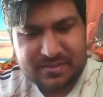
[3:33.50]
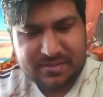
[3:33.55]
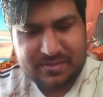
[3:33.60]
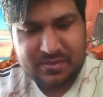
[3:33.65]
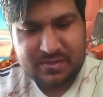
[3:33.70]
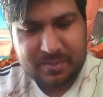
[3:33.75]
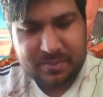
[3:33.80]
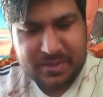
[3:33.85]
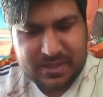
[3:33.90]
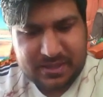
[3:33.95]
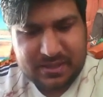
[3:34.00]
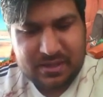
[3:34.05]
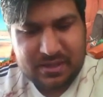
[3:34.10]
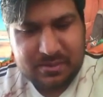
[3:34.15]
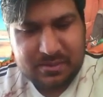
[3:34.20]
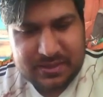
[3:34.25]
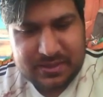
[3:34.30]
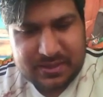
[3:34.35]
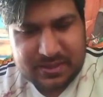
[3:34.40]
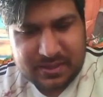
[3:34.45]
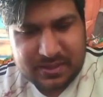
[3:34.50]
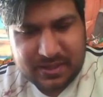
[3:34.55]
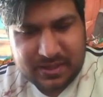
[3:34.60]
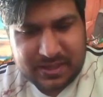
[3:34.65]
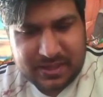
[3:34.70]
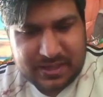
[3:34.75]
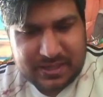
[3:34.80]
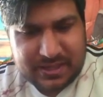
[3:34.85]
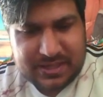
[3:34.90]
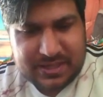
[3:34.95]
not being lowered,
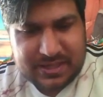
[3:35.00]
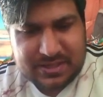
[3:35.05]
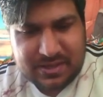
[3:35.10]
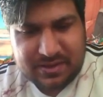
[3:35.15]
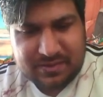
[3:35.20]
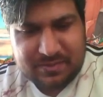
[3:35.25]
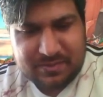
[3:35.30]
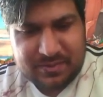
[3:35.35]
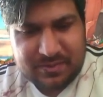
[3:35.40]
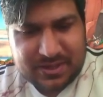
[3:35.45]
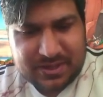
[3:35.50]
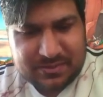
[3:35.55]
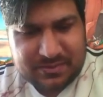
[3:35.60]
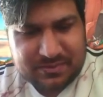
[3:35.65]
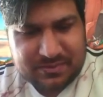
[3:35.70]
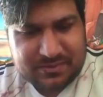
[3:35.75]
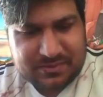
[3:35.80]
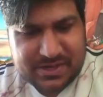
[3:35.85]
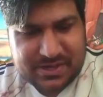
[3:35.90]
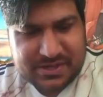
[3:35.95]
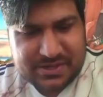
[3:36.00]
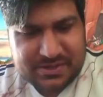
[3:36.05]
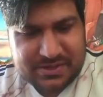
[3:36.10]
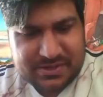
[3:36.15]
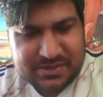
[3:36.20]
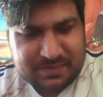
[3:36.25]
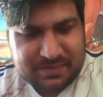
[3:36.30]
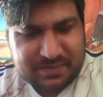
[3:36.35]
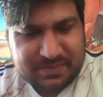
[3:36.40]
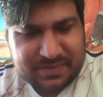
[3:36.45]
Leech Life, move gauge refresh,
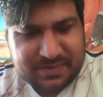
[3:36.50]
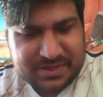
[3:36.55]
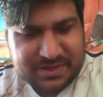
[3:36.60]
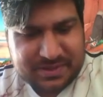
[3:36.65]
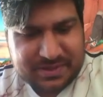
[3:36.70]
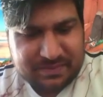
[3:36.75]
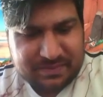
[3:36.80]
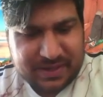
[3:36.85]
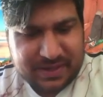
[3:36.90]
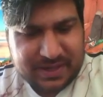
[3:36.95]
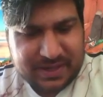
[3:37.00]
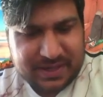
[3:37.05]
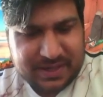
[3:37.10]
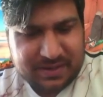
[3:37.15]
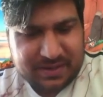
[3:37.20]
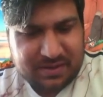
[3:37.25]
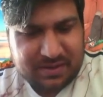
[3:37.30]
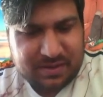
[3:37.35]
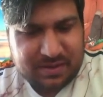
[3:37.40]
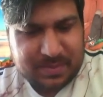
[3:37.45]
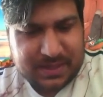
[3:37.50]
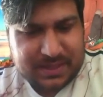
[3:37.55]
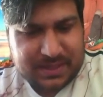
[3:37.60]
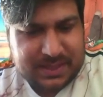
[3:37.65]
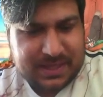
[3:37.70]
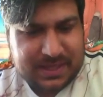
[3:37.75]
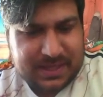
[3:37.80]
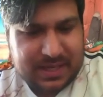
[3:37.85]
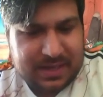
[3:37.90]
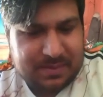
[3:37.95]
Refreshing Rain, and Carpe
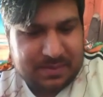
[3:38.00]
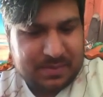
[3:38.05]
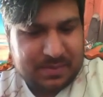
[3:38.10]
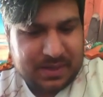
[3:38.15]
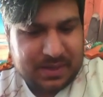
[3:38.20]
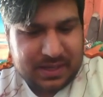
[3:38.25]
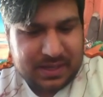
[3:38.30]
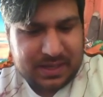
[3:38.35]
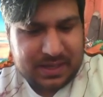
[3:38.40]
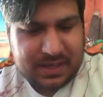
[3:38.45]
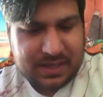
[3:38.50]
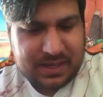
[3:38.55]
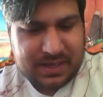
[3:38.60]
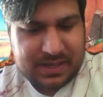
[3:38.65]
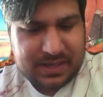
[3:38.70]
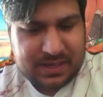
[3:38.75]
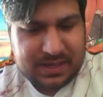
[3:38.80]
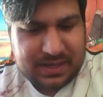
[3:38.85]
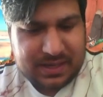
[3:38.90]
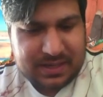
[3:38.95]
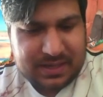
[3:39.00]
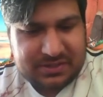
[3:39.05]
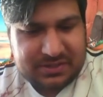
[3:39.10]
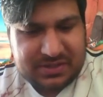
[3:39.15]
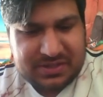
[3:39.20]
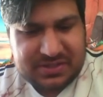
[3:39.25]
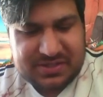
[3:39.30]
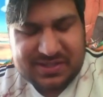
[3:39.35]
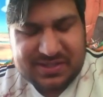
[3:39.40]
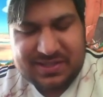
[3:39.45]
Diem, and you
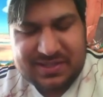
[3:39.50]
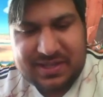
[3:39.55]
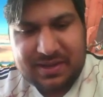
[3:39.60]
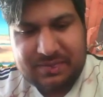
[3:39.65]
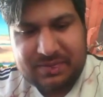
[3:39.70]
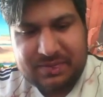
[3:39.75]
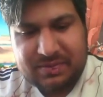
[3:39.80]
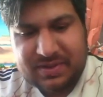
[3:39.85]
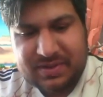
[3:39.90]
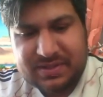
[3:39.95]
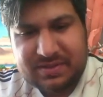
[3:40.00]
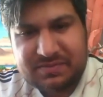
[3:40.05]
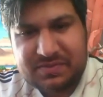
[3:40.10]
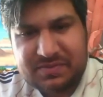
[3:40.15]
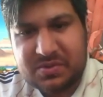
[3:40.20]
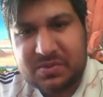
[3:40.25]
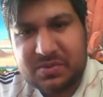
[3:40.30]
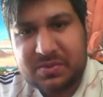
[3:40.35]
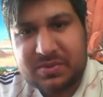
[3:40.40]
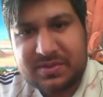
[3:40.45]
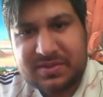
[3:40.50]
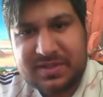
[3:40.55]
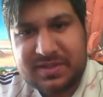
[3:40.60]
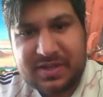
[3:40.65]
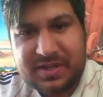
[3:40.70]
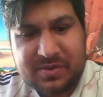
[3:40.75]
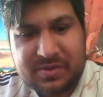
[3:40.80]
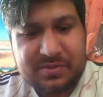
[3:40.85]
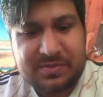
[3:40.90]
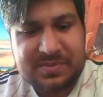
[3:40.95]
can just save the rest of your
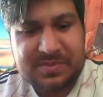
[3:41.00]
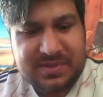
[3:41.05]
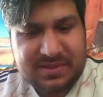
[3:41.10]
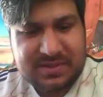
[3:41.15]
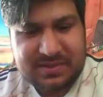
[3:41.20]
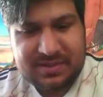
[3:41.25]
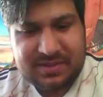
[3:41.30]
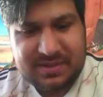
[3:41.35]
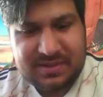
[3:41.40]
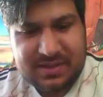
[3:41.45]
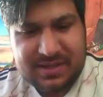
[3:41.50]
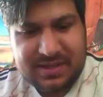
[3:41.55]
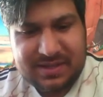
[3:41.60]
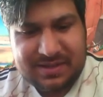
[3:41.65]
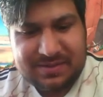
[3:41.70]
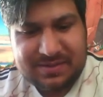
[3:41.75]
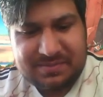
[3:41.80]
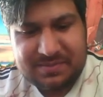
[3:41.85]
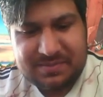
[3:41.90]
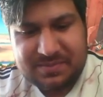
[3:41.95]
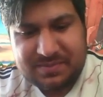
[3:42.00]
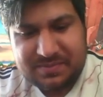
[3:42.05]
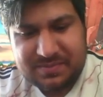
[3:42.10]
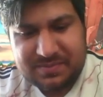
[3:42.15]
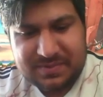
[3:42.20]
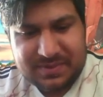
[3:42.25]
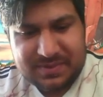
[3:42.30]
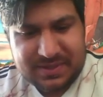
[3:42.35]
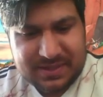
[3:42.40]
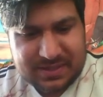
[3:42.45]
sync orbs.
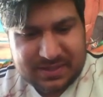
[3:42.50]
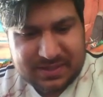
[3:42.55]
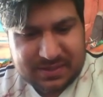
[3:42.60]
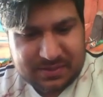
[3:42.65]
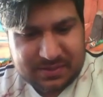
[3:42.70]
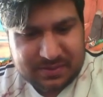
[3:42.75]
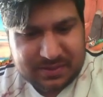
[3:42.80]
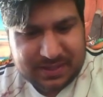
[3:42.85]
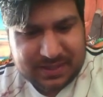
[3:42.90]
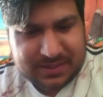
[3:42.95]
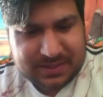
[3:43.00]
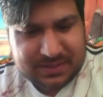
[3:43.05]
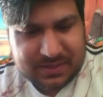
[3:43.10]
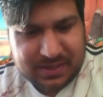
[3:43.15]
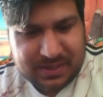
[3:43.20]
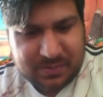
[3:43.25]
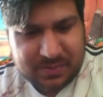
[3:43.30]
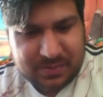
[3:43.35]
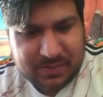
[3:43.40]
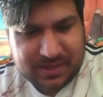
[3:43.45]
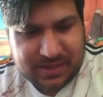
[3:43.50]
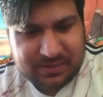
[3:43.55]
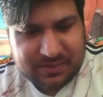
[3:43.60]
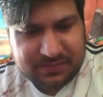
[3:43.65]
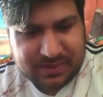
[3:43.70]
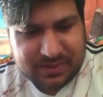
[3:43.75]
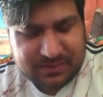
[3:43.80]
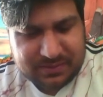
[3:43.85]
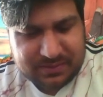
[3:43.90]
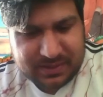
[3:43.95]
So that's at 1 out of
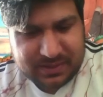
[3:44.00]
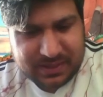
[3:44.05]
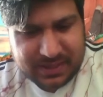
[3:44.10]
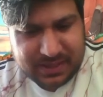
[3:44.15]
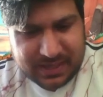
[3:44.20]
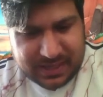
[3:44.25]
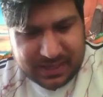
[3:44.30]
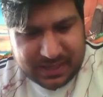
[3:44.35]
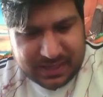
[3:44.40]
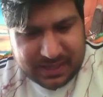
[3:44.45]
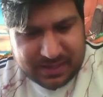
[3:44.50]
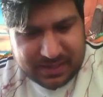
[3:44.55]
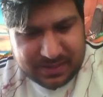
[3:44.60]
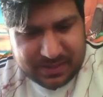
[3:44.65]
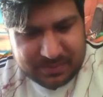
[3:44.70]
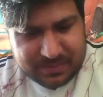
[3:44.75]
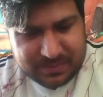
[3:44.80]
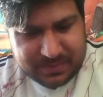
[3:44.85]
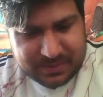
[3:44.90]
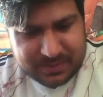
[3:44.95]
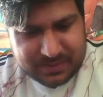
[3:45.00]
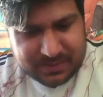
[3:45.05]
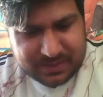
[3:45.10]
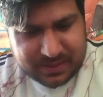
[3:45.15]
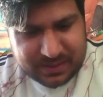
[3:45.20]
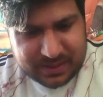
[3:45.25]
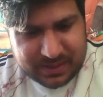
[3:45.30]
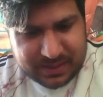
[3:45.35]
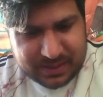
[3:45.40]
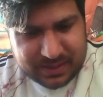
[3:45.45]
5.
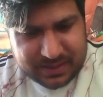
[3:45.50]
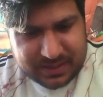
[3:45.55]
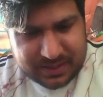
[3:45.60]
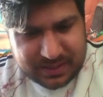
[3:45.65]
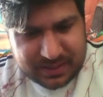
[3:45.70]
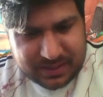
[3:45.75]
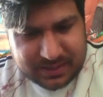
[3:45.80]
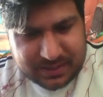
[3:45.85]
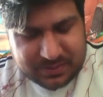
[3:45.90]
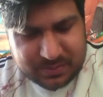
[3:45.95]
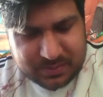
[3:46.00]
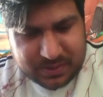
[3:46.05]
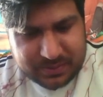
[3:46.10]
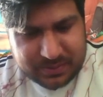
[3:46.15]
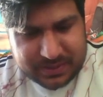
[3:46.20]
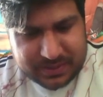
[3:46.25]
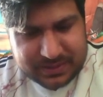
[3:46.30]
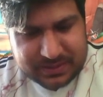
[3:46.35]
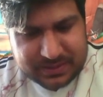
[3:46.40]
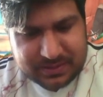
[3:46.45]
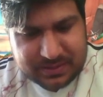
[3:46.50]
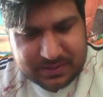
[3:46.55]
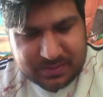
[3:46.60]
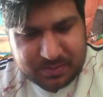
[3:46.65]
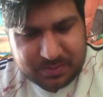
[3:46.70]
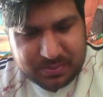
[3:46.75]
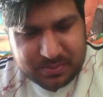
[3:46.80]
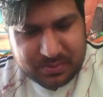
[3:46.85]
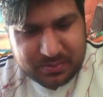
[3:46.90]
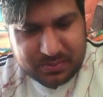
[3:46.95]
I think as well it's a
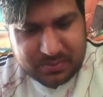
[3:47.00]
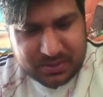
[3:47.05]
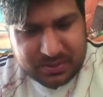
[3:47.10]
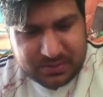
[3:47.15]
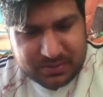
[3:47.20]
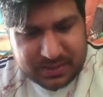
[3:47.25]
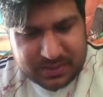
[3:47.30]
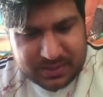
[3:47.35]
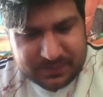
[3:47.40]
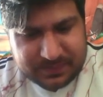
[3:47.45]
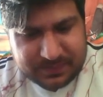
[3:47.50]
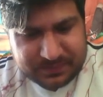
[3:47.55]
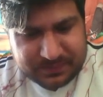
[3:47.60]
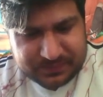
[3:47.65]
support unit.